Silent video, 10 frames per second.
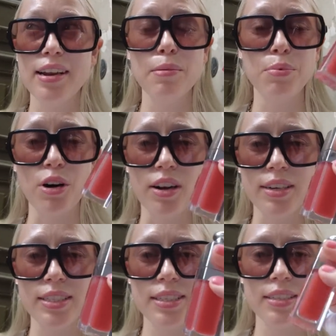lip
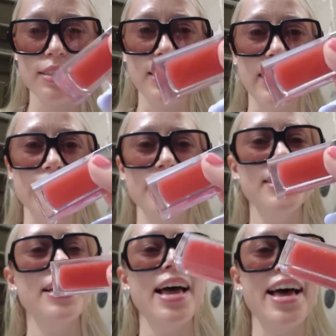products
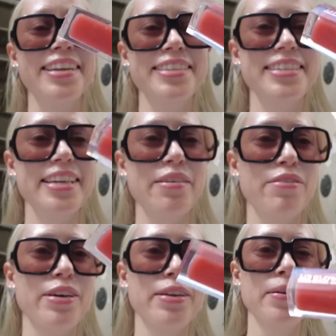sent, and
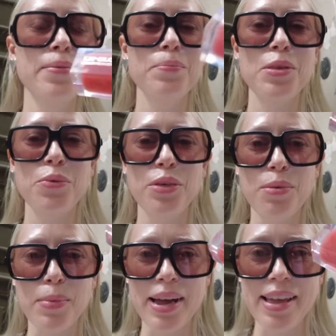even
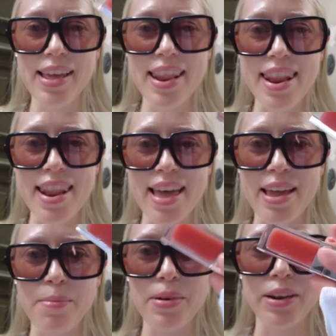with my name